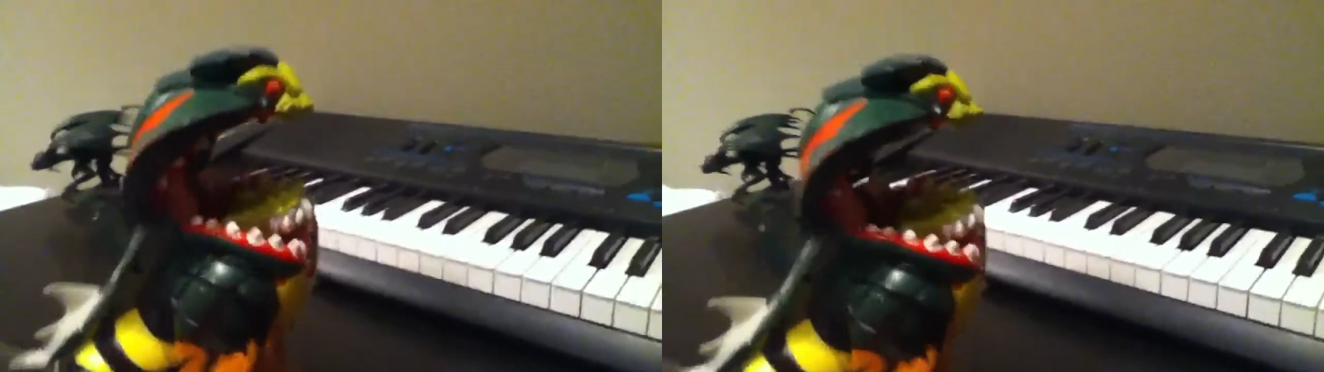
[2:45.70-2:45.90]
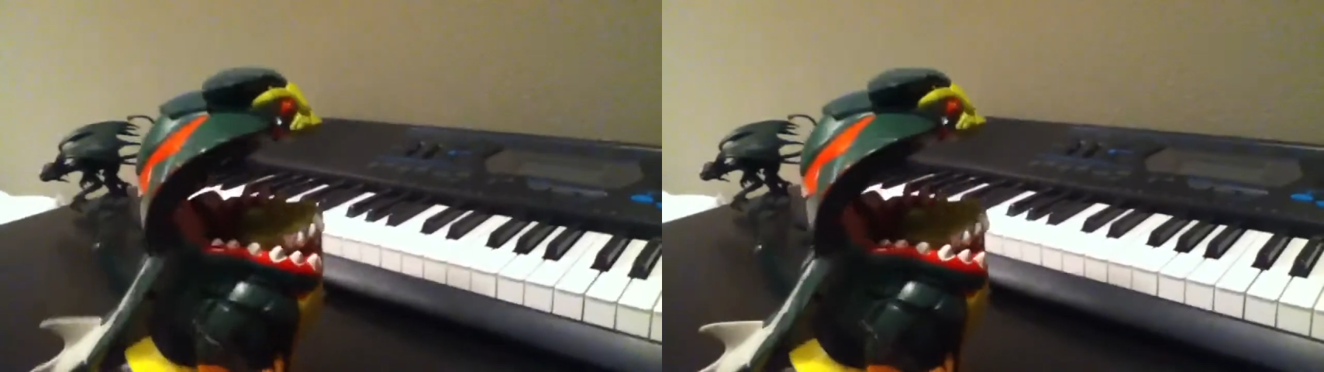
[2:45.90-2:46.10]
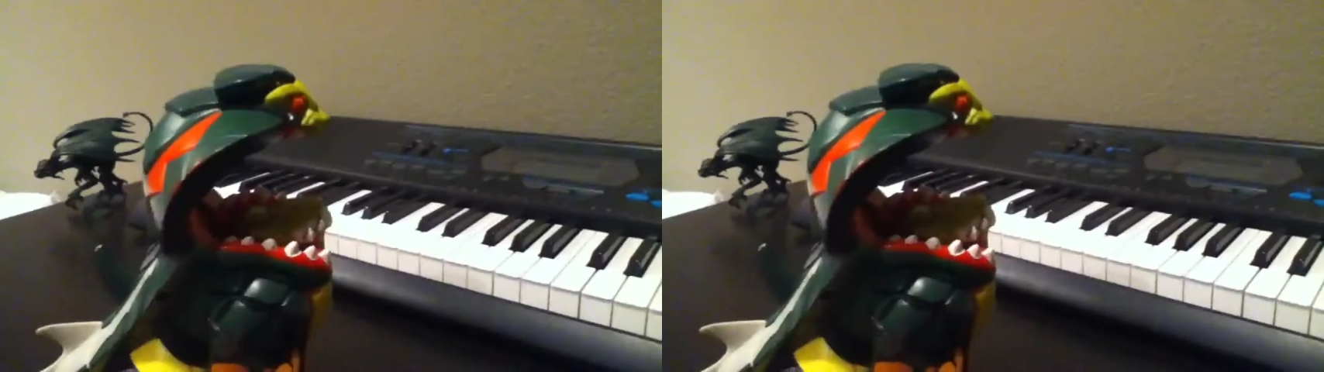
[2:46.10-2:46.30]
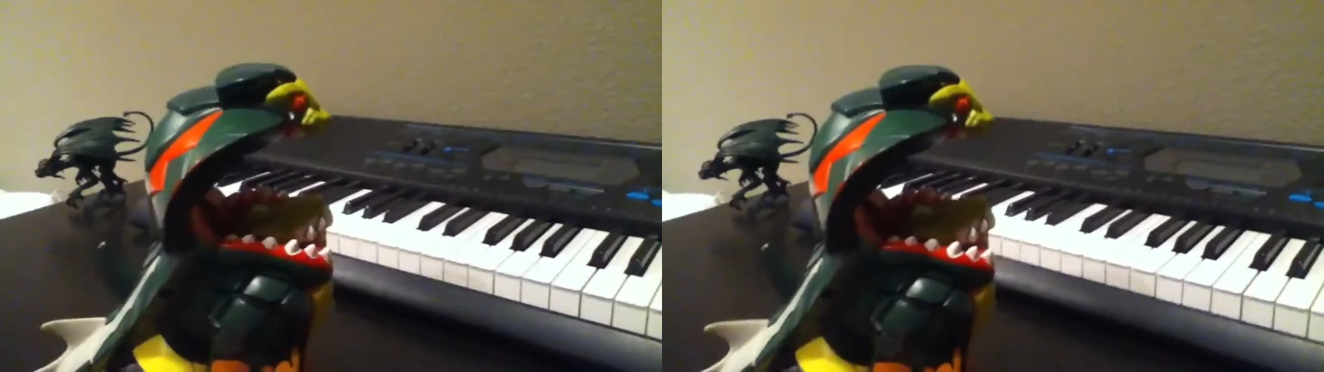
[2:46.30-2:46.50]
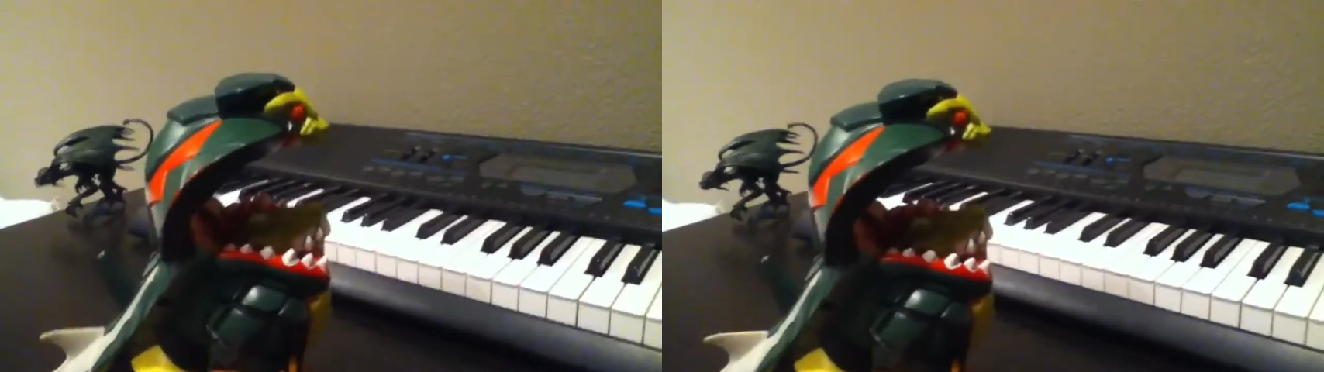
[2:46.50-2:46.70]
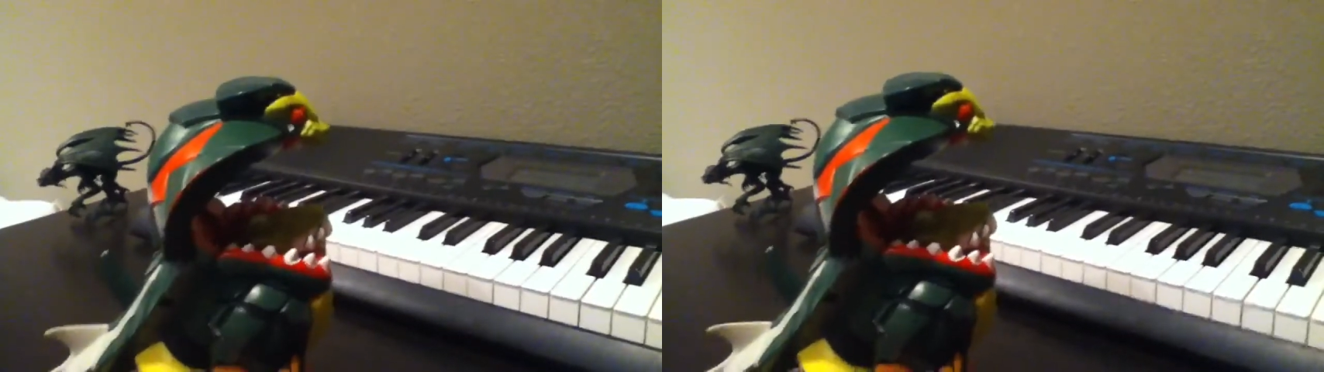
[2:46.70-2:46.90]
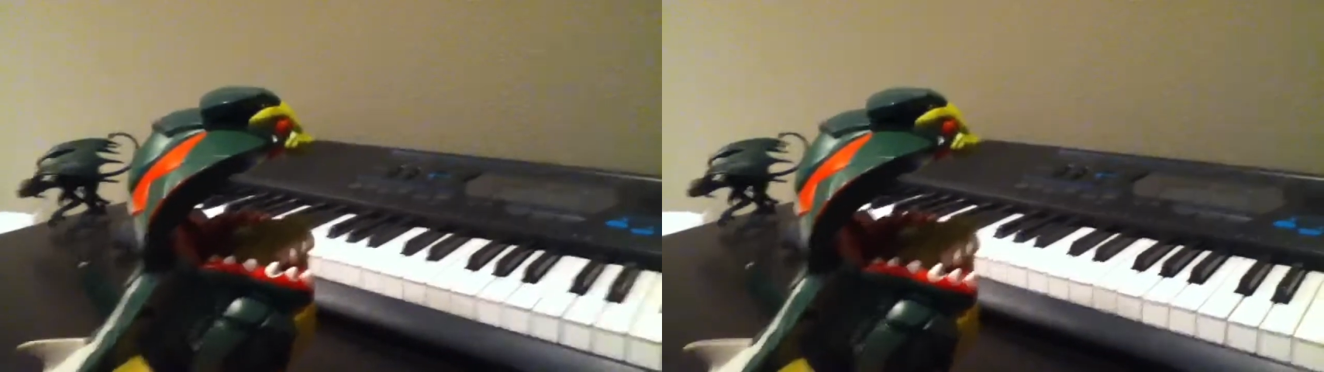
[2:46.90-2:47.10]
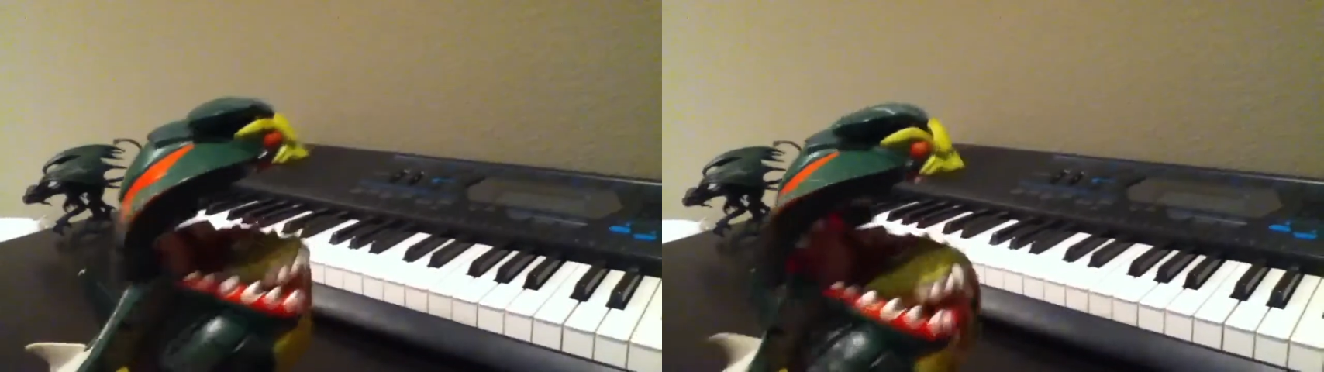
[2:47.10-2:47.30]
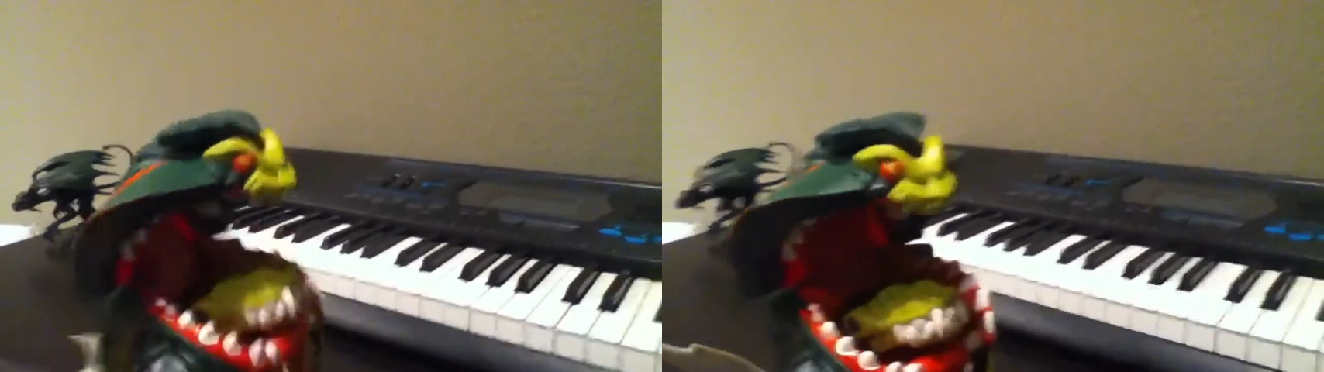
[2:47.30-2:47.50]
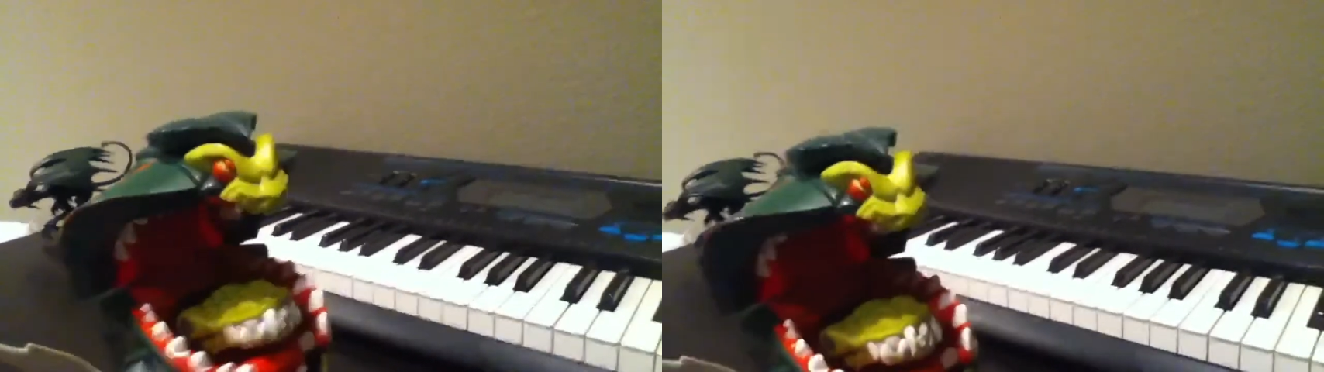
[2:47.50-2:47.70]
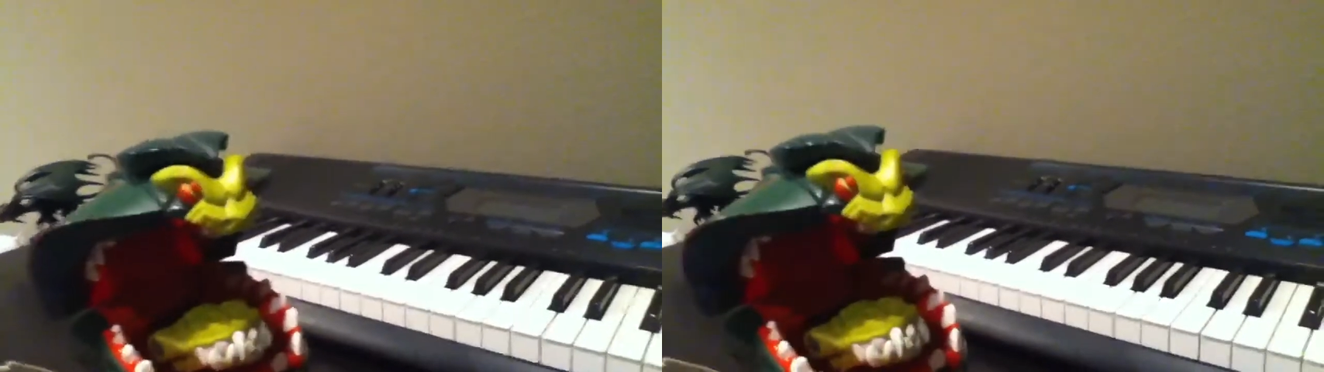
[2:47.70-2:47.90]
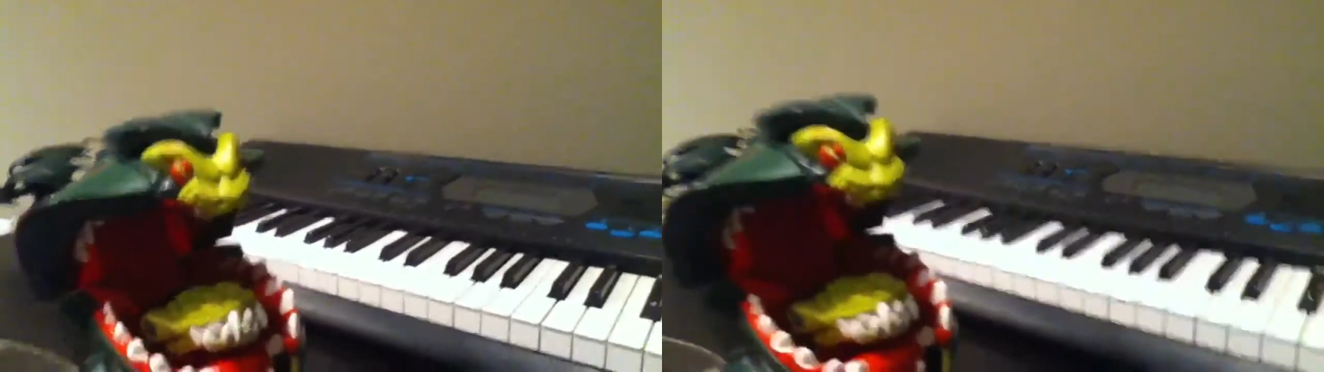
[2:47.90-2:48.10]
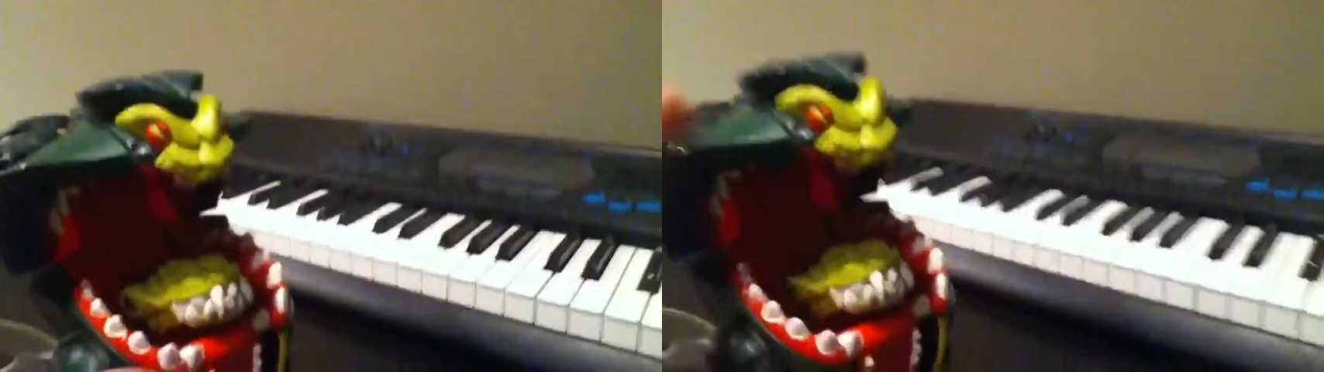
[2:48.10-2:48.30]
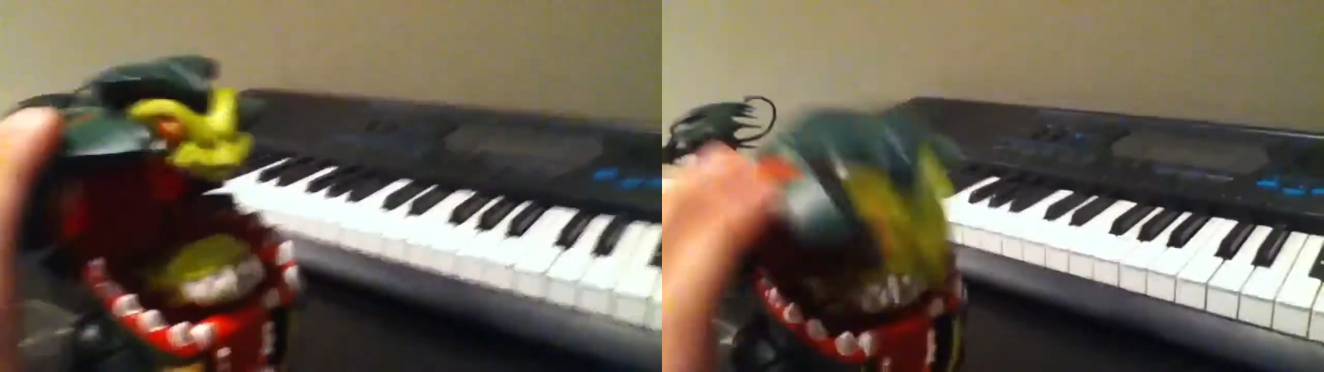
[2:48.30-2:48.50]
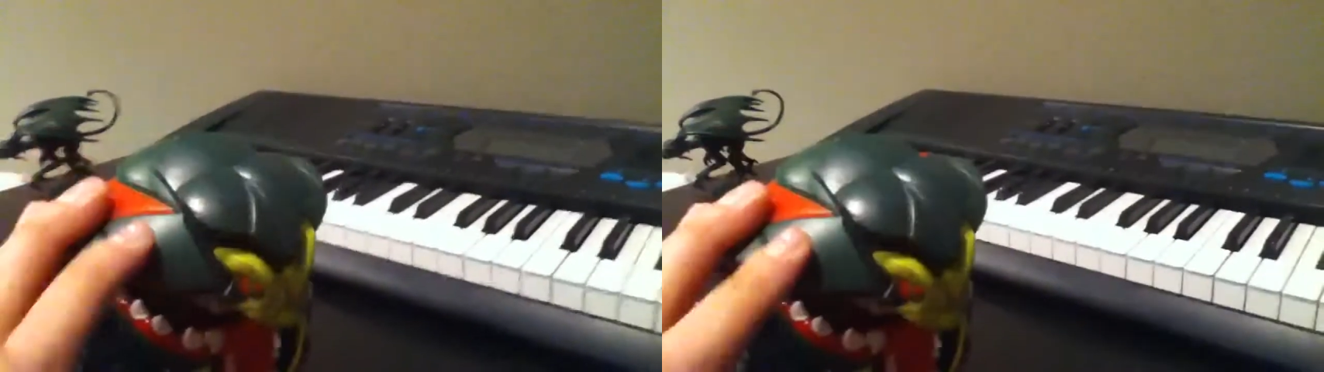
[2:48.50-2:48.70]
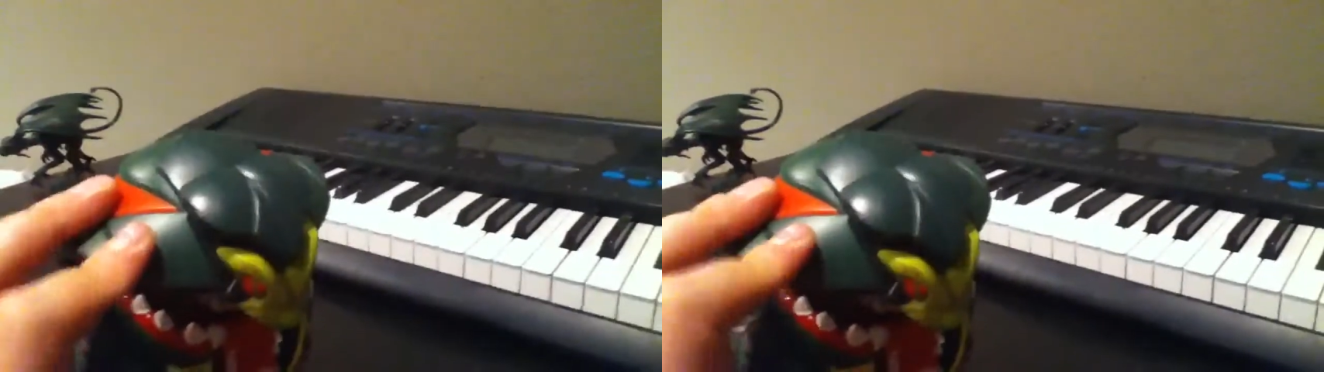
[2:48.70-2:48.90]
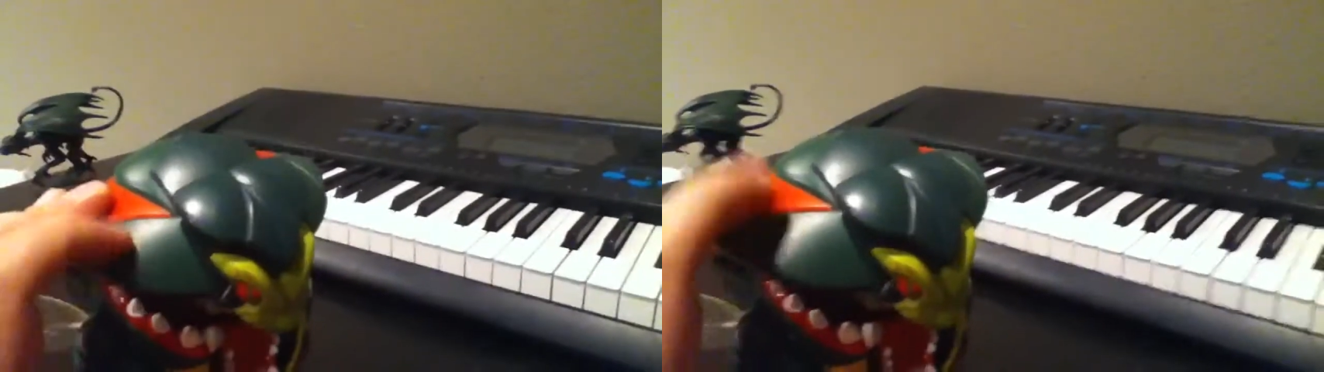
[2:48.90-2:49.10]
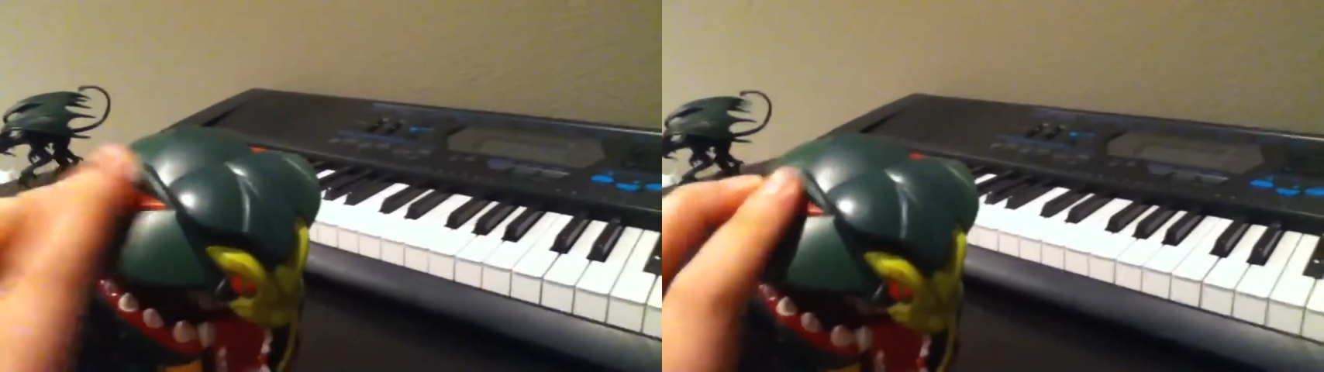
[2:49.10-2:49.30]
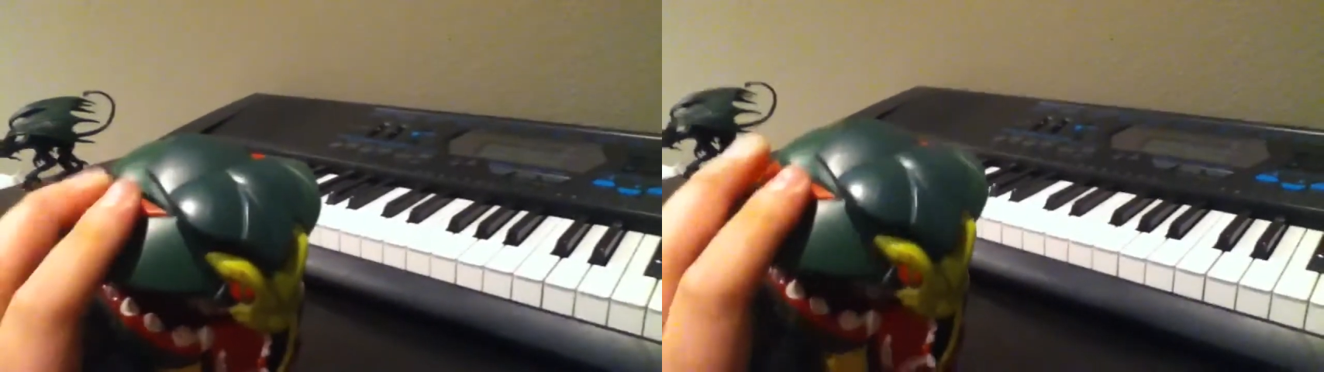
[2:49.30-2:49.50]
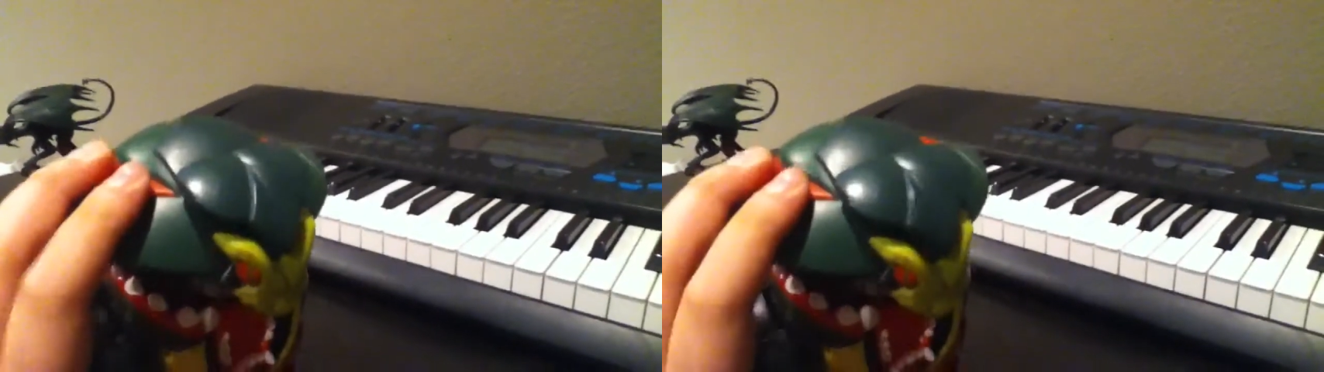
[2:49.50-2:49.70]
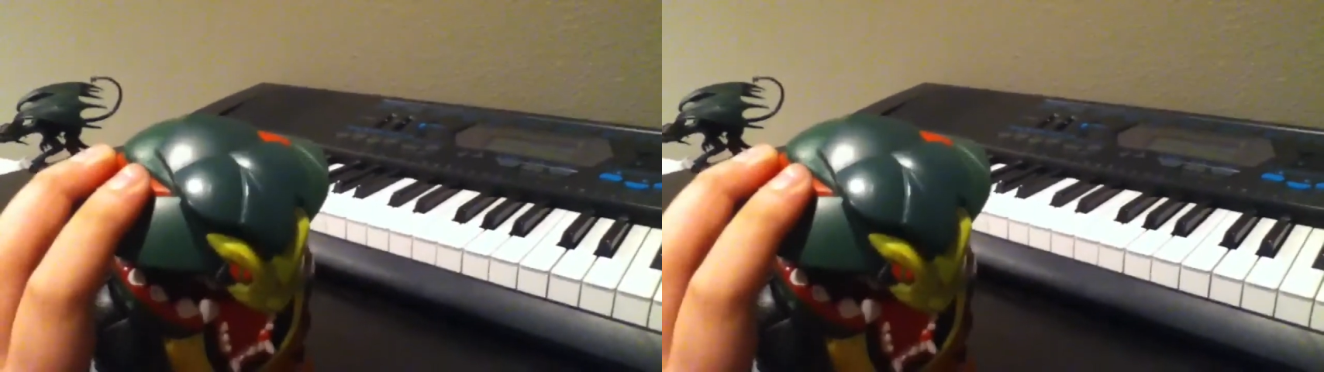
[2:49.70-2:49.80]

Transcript: [unreadable: no face in view]